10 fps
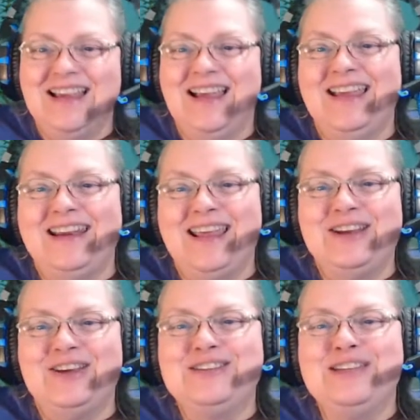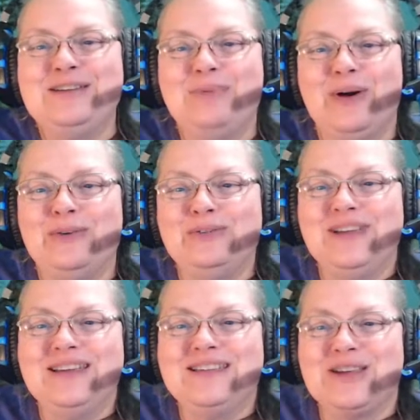And I know T-Bone
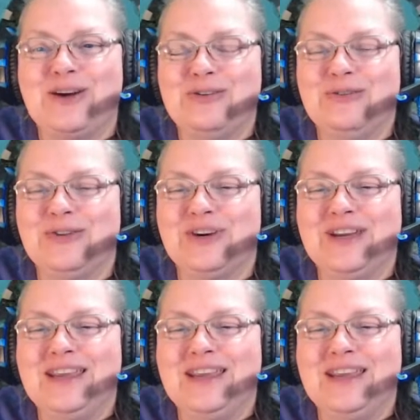is over